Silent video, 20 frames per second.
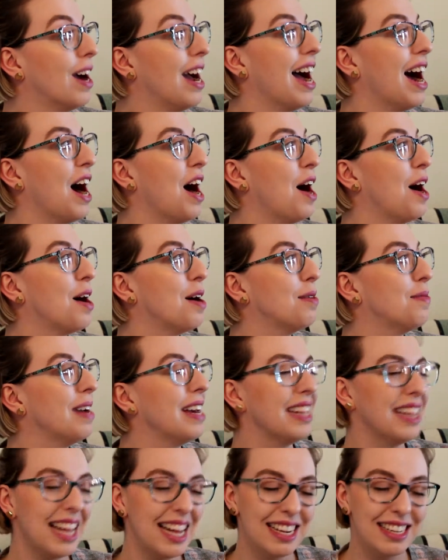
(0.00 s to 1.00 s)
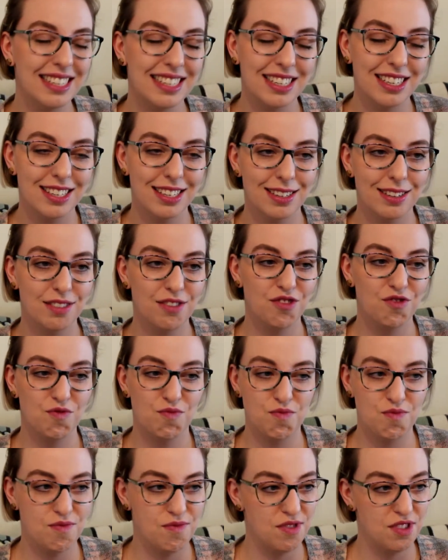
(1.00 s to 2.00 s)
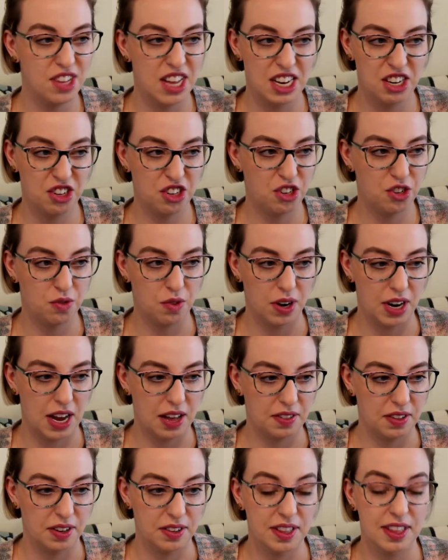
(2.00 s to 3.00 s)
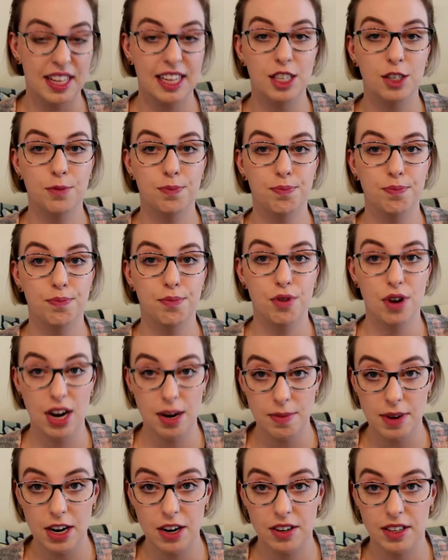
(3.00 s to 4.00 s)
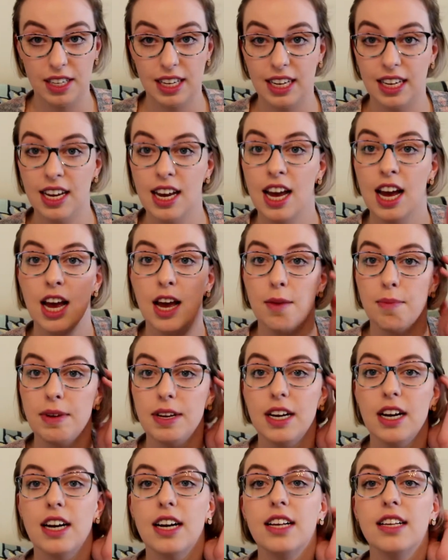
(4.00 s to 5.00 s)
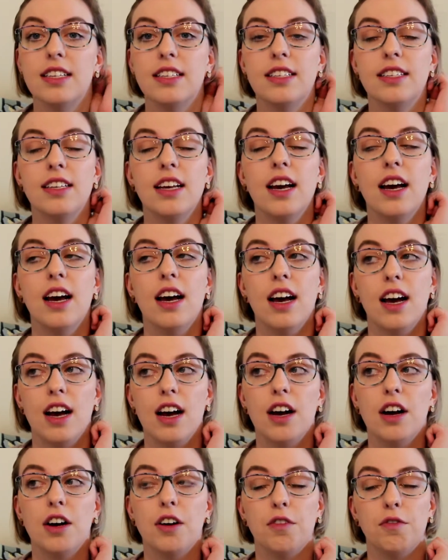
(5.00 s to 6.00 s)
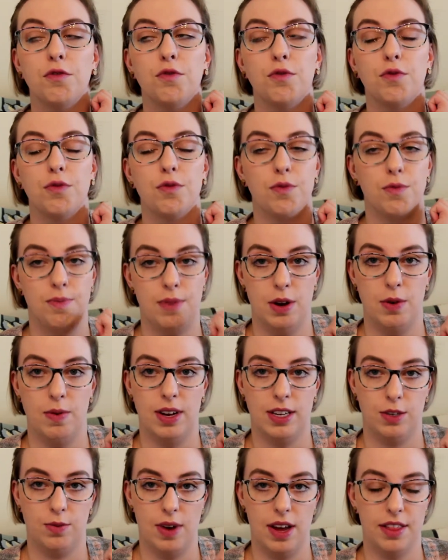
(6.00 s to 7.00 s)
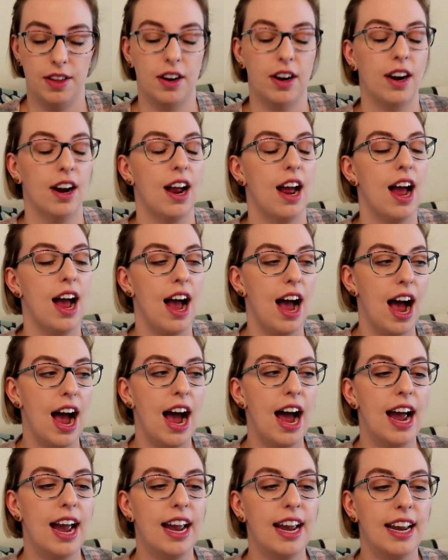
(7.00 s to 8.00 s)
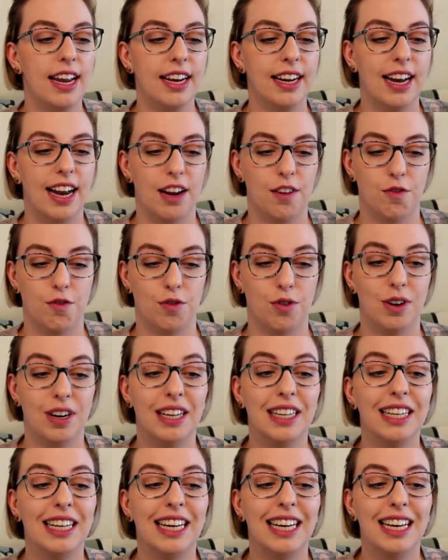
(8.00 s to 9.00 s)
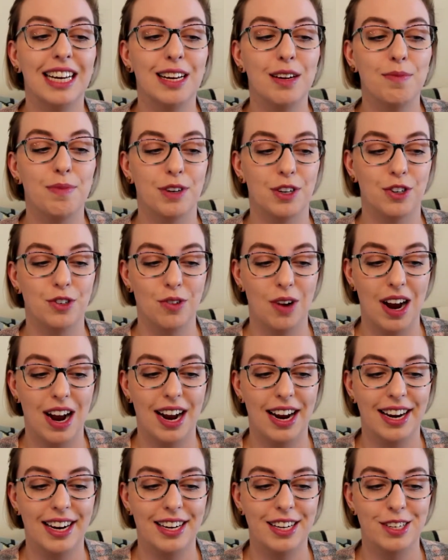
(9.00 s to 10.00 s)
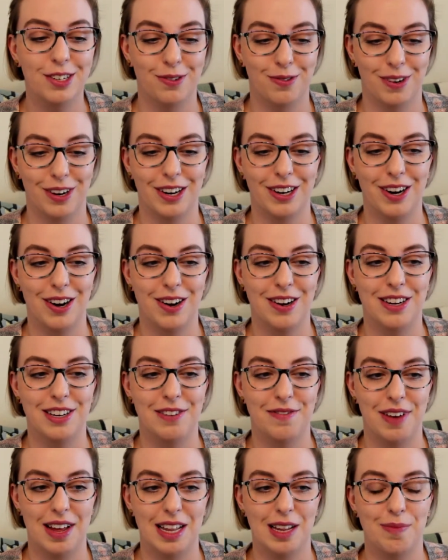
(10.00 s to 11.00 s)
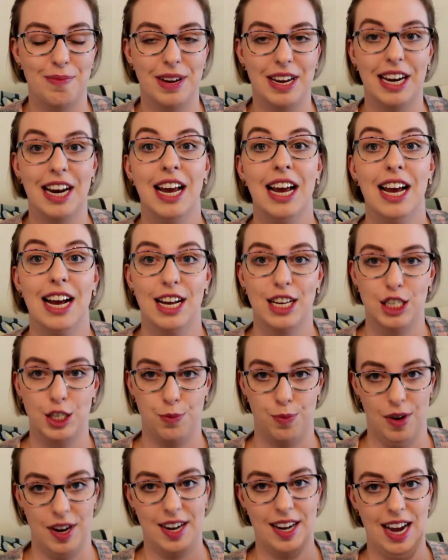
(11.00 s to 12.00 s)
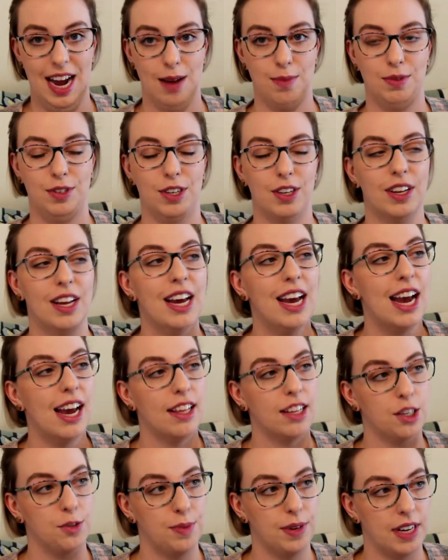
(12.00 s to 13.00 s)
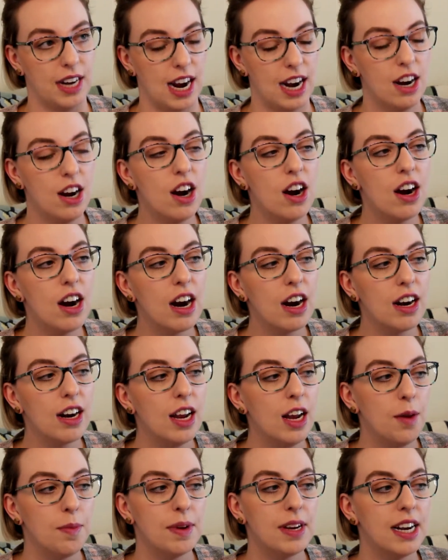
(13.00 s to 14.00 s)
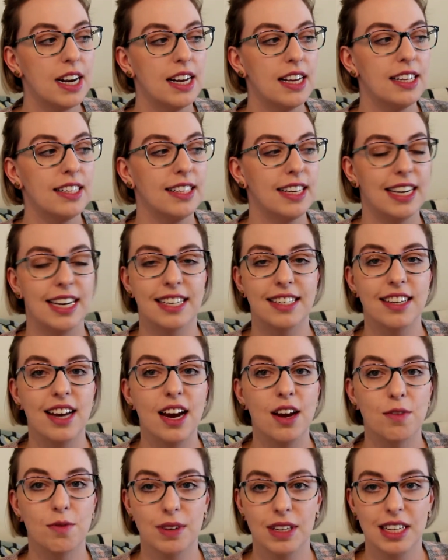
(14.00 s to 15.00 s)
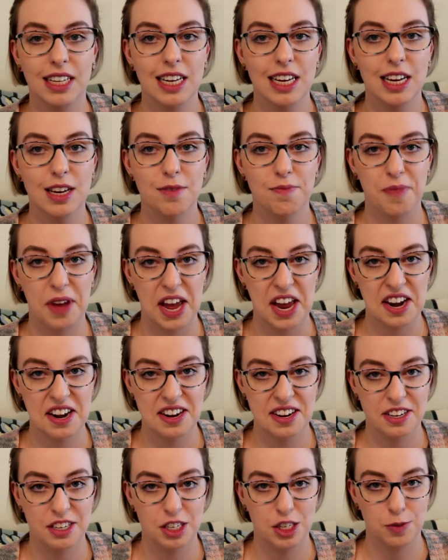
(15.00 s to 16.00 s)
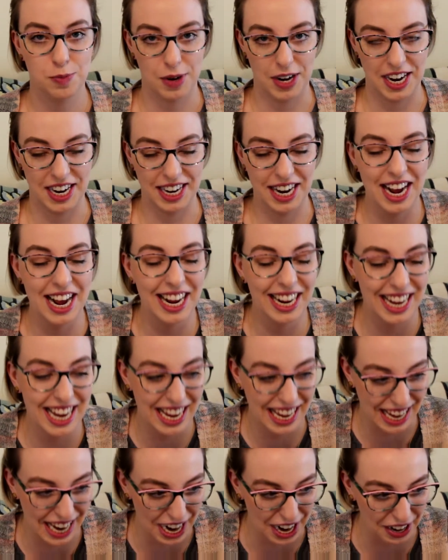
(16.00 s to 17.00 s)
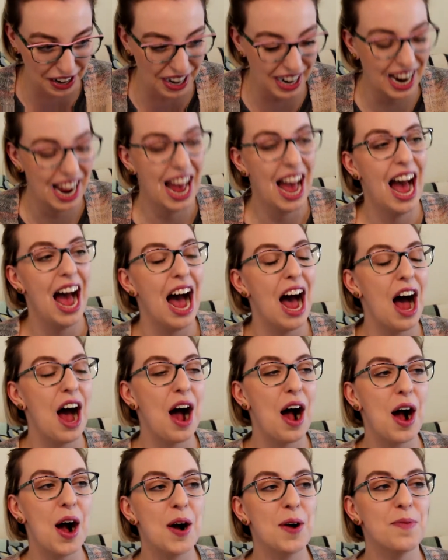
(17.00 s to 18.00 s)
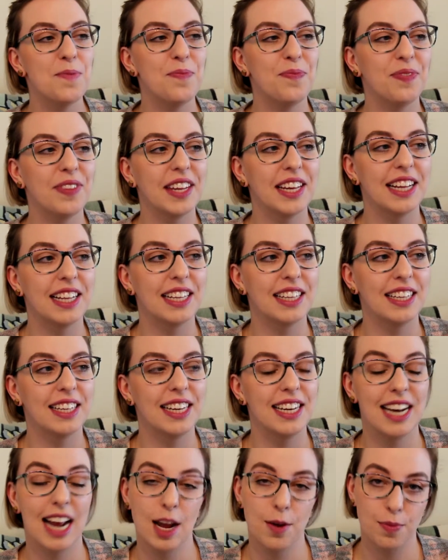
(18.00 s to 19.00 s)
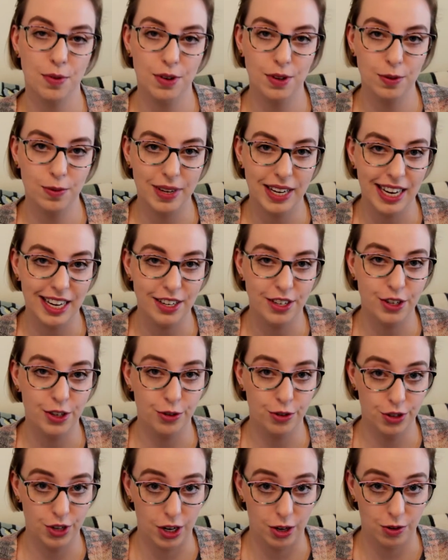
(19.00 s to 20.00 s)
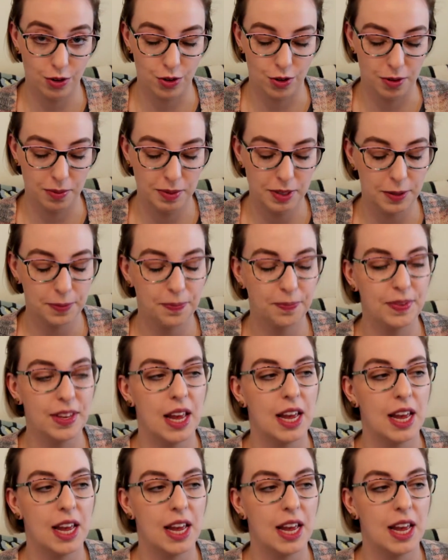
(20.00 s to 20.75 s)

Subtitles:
And let's just throw it out there. That's primarily because of Midwest weather. I have really been trying to work on developing a spring capsule. That's been kind of hard because it has not really been spring here. In April, we had 2 snowstorms.